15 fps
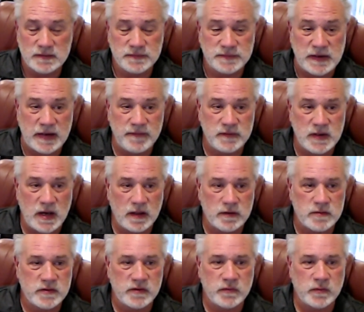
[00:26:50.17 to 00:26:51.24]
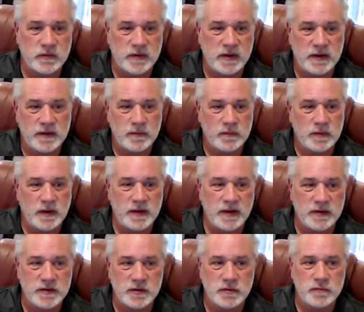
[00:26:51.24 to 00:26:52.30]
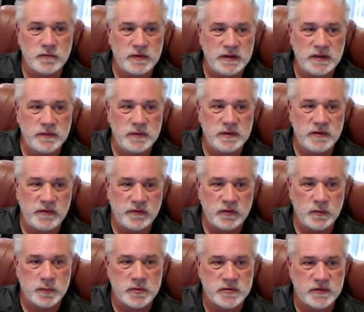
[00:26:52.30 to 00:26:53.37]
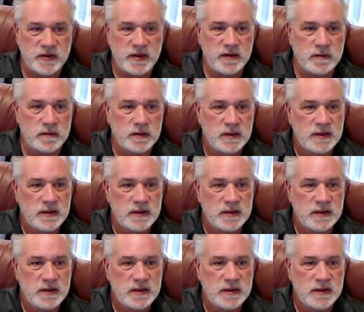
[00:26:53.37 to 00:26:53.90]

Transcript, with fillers: $5. This was like another really, really super sale.